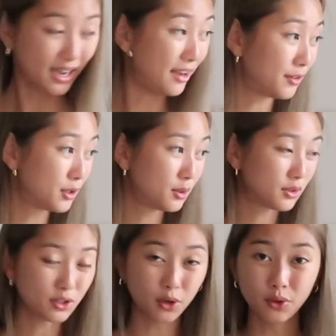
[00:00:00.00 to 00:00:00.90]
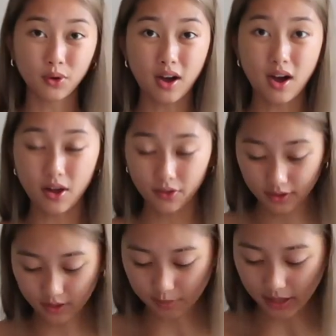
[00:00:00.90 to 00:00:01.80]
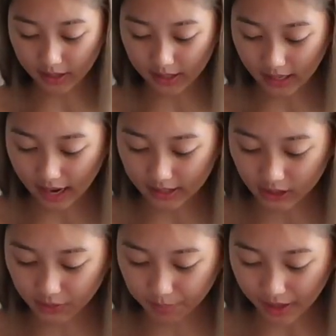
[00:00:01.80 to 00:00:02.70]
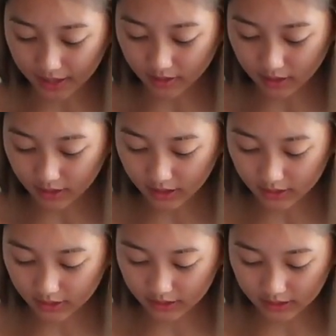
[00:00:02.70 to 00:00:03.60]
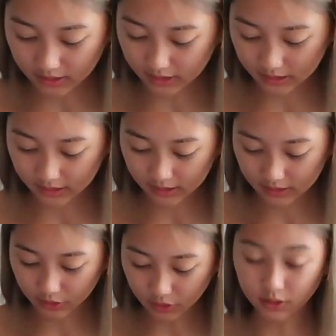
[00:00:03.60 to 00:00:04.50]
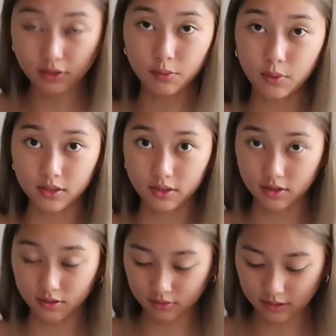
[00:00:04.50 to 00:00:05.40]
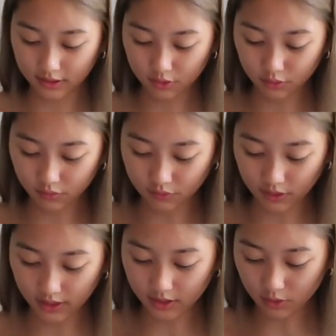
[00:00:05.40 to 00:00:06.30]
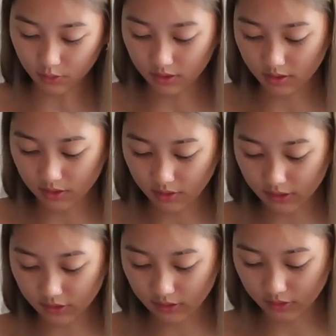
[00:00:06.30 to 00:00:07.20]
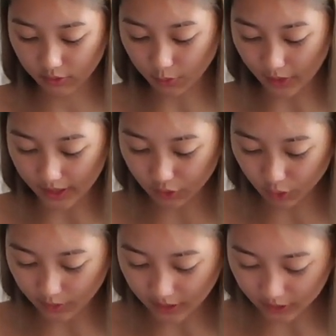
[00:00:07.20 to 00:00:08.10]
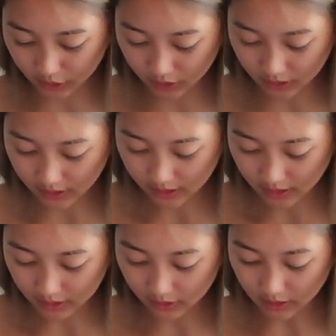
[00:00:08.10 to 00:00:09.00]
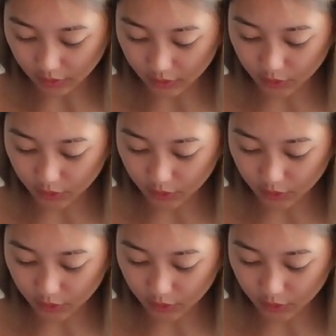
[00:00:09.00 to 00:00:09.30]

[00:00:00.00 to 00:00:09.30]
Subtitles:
if you total all the money that I spend on this, it's, you don't even want to know. Like, you really don't want to know. It's way too much. It's not